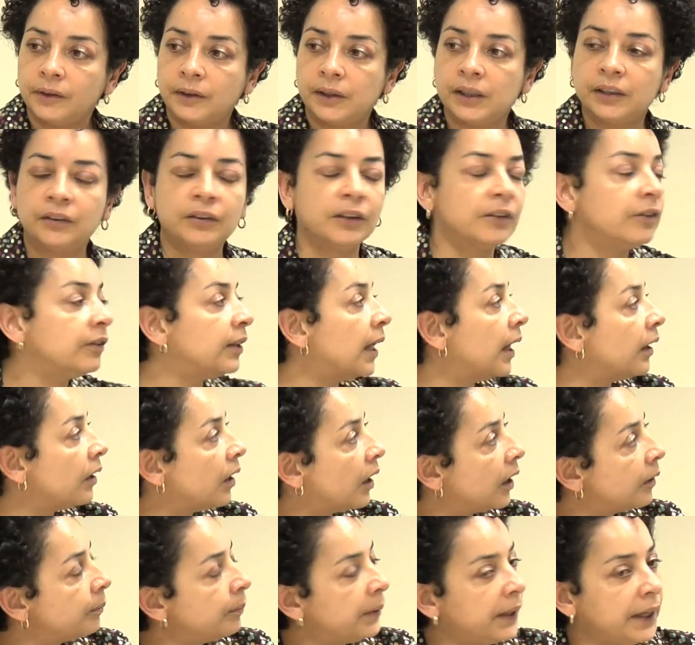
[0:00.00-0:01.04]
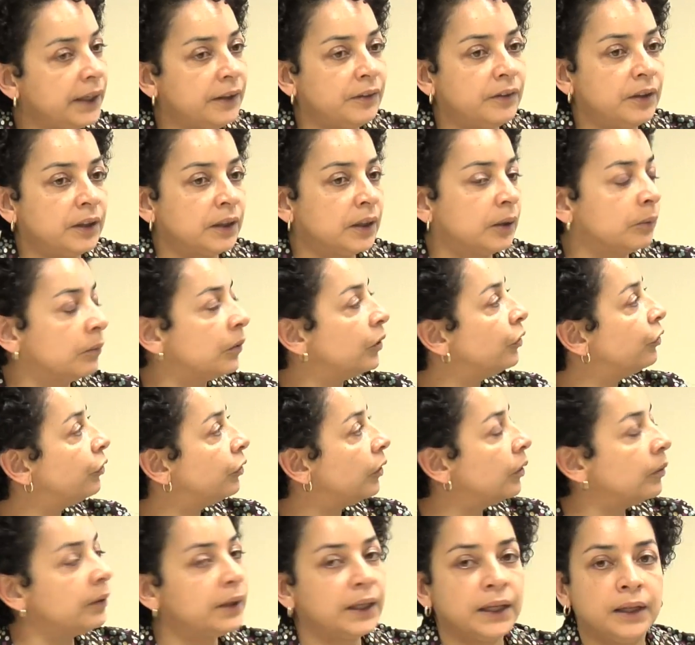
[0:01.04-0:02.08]
It's a salon painting. It was
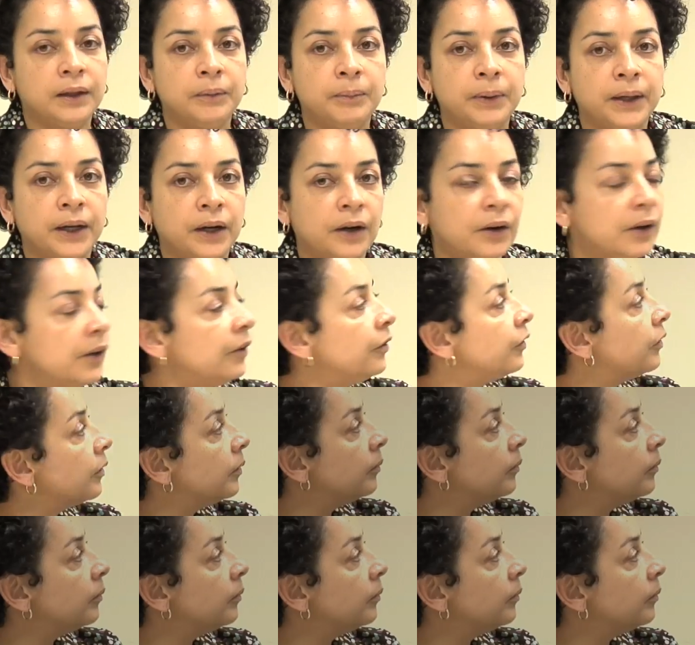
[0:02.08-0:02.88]
shown in Paris.